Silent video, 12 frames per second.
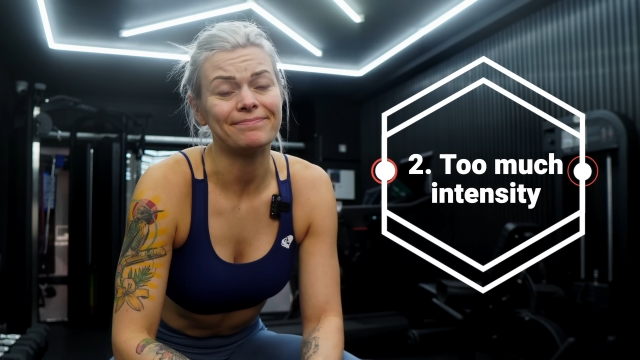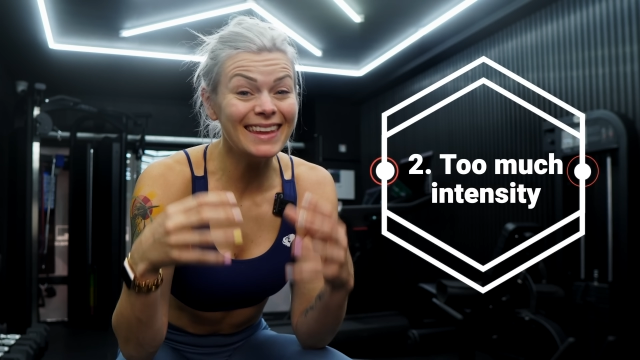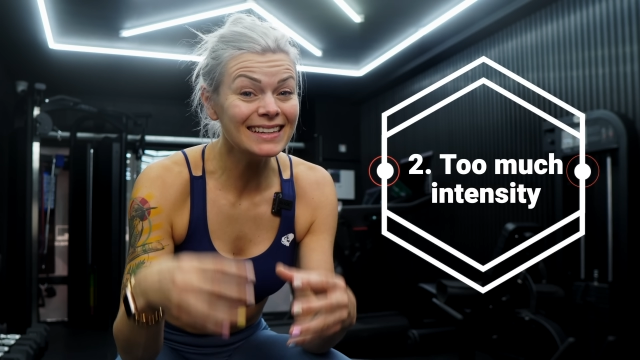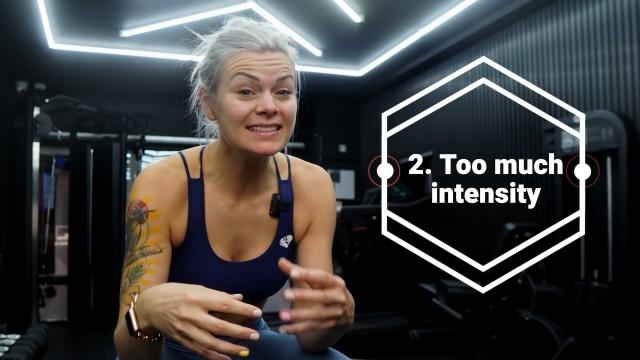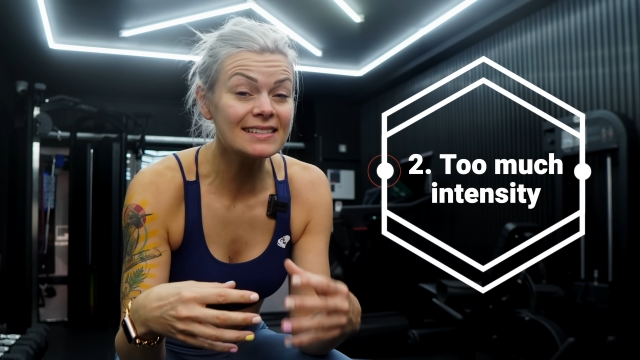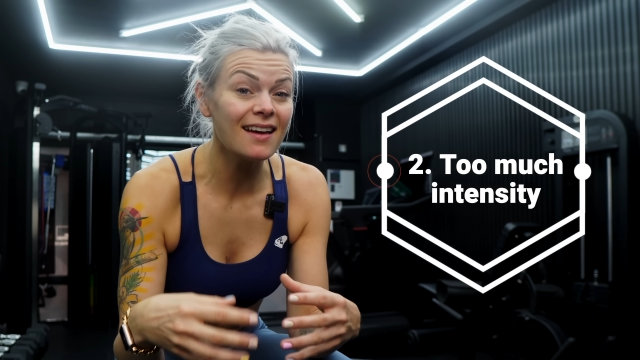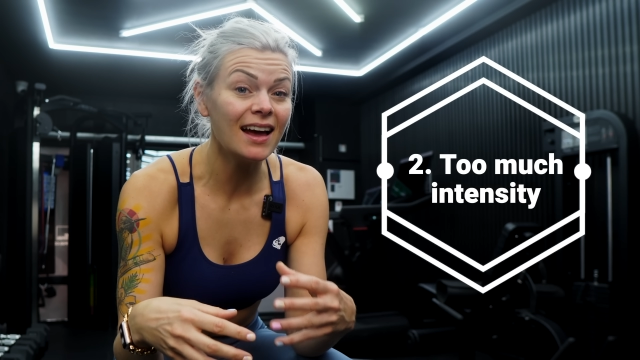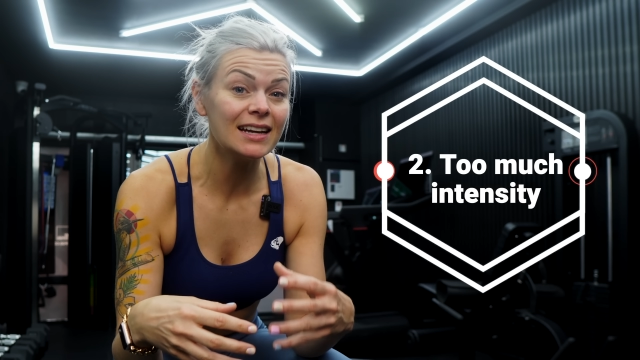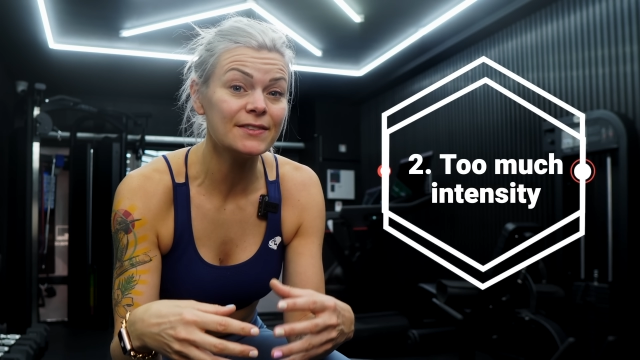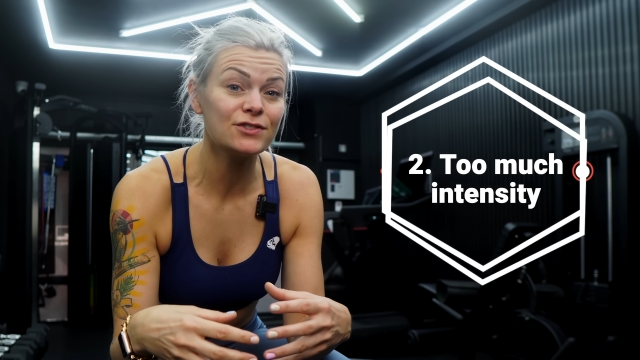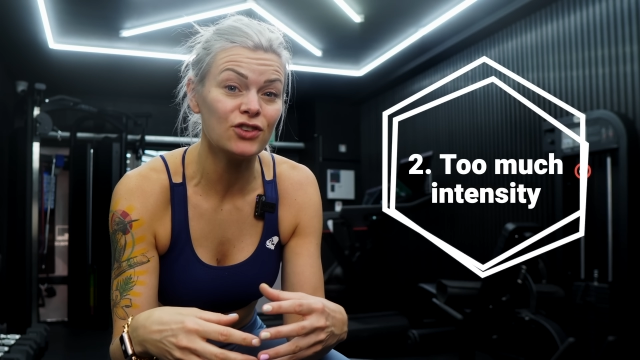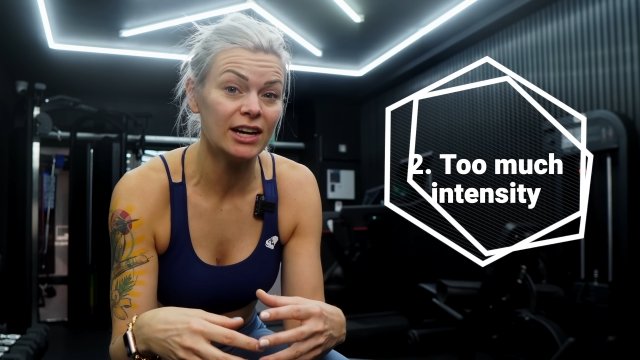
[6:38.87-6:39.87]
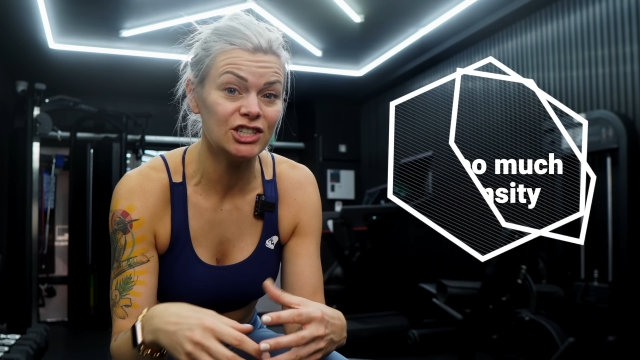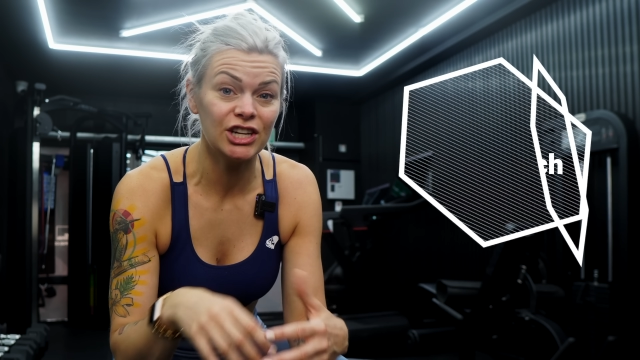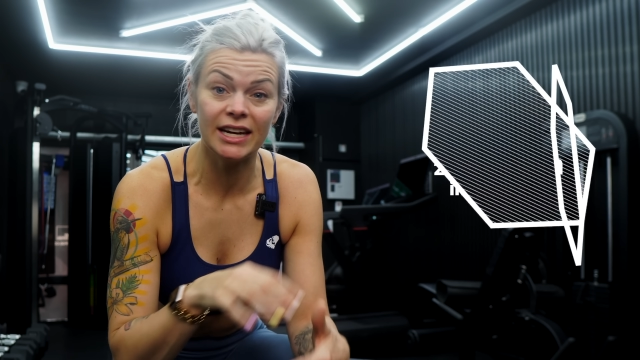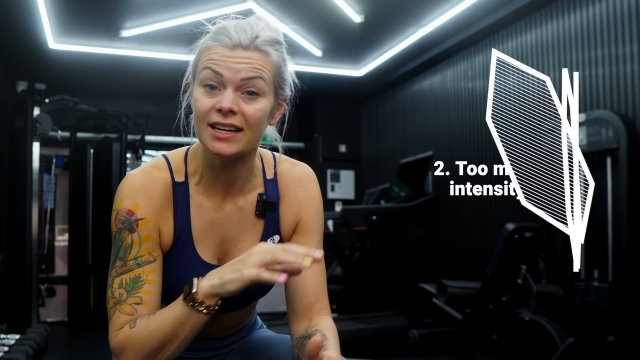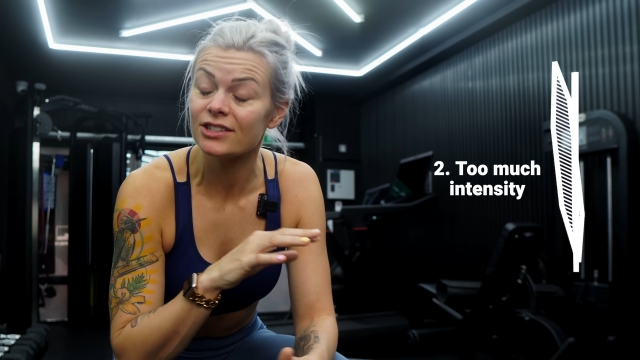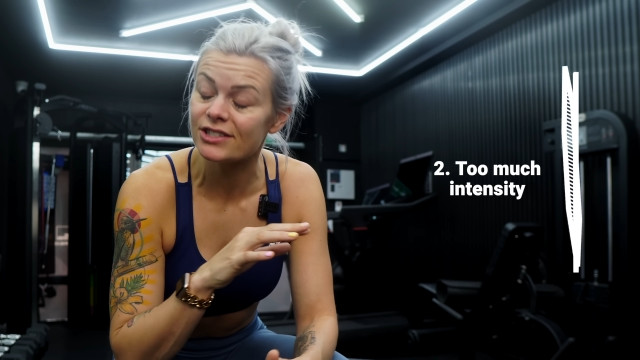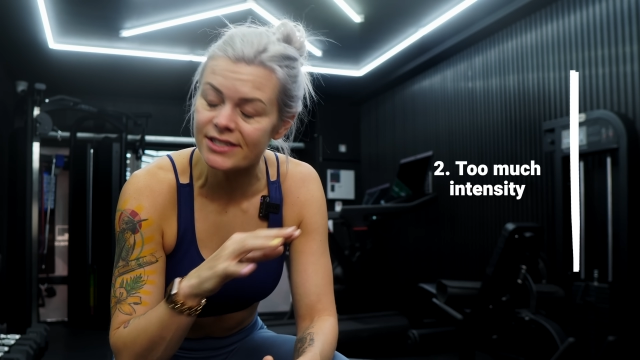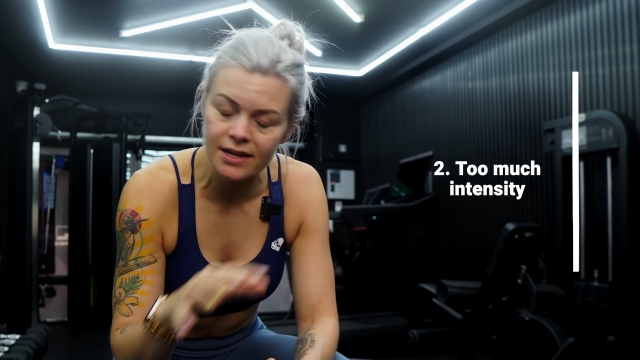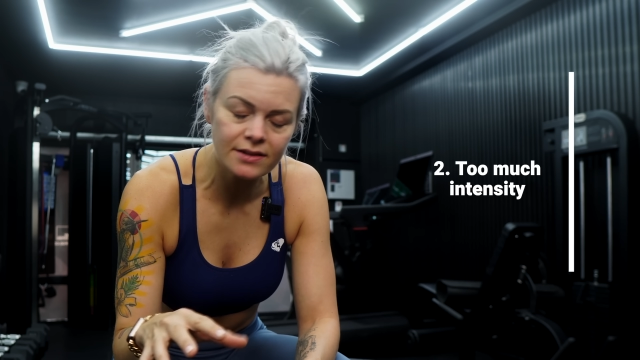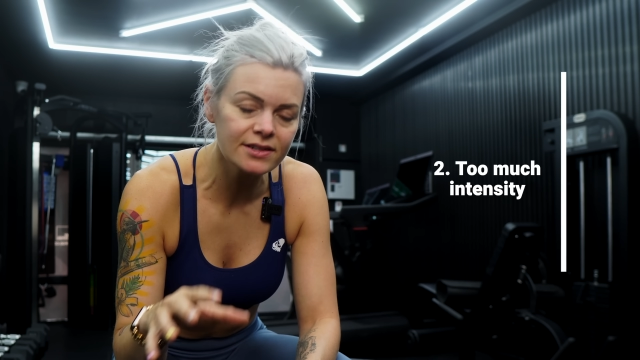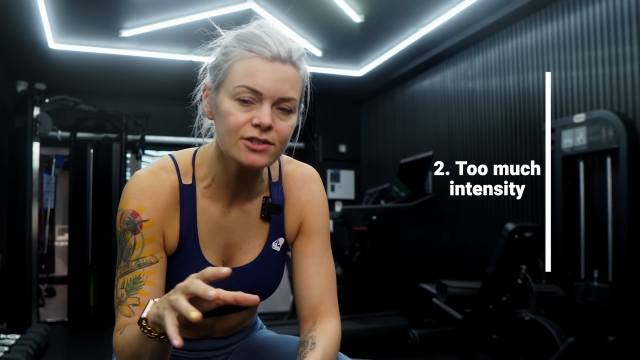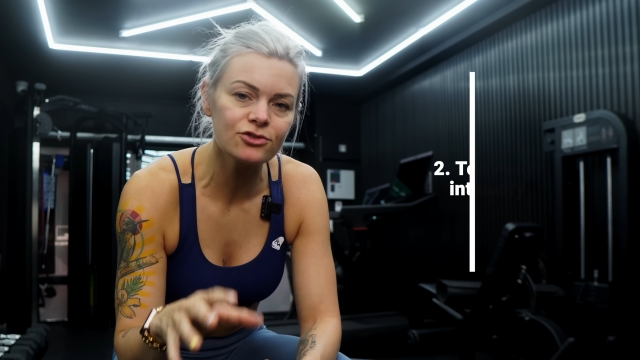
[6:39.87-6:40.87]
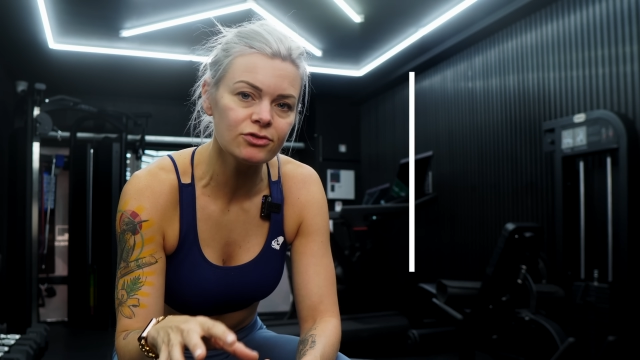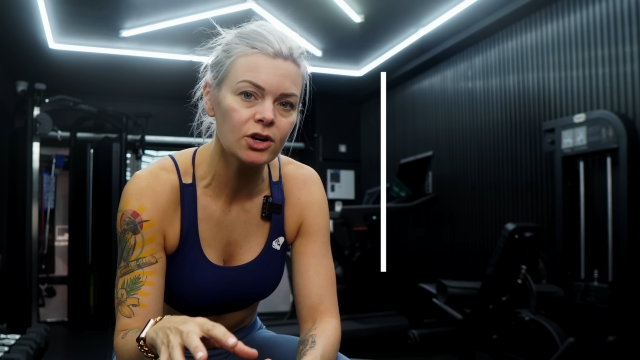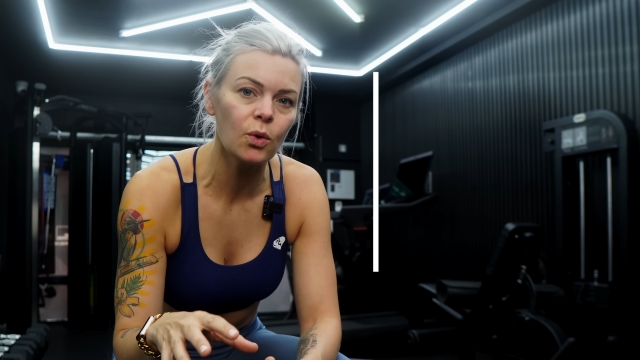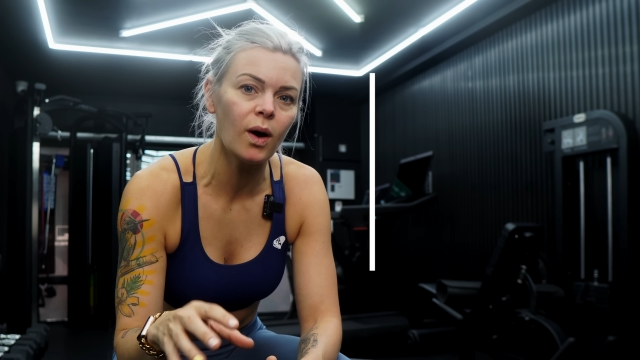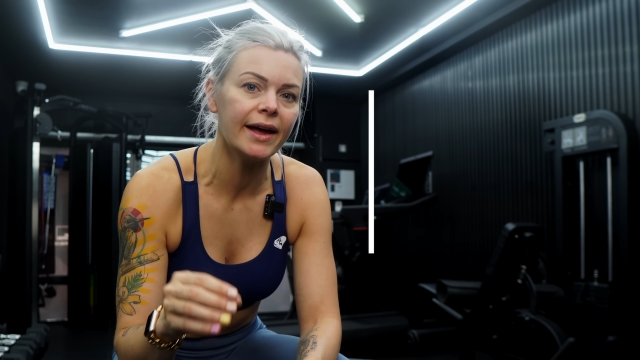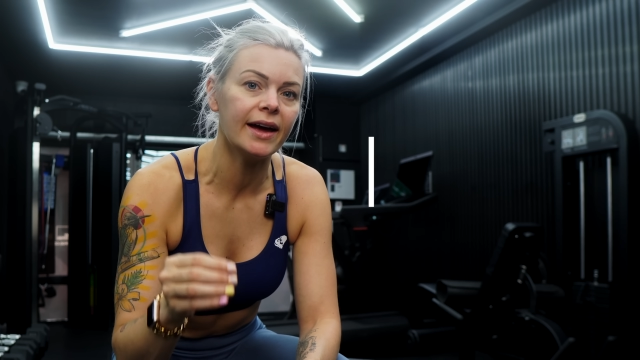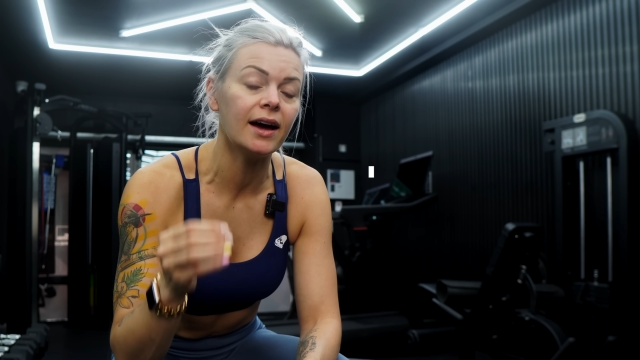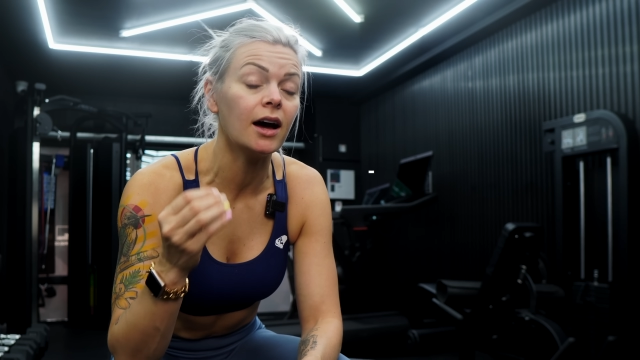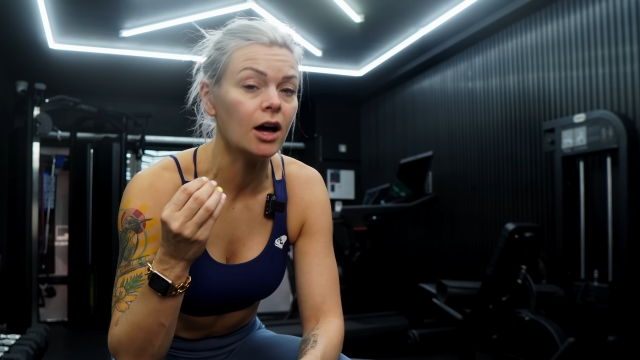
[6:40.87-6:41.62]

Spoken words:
This style of stretching doesn't require